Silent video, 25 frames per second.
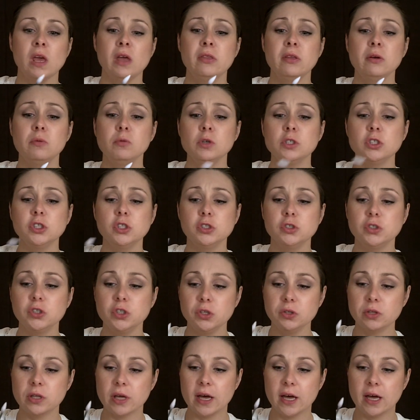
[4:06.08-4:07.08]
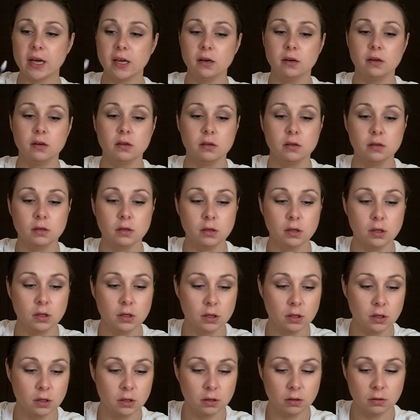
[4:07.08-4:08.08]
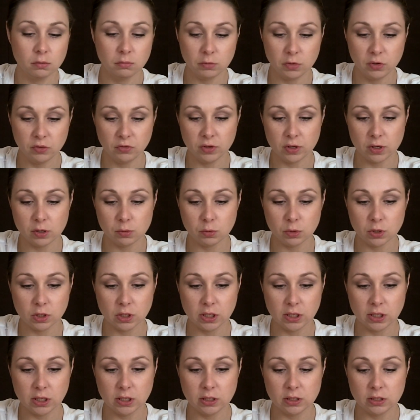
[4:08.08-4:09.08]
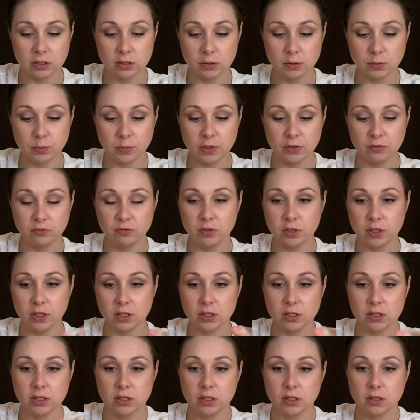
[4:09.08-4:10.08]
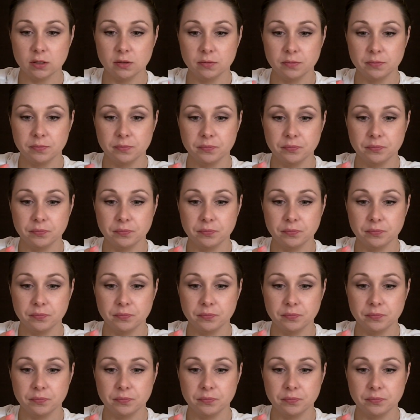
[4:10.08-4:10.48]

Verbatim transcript: And then once you do that, you find one that needs to be fixed.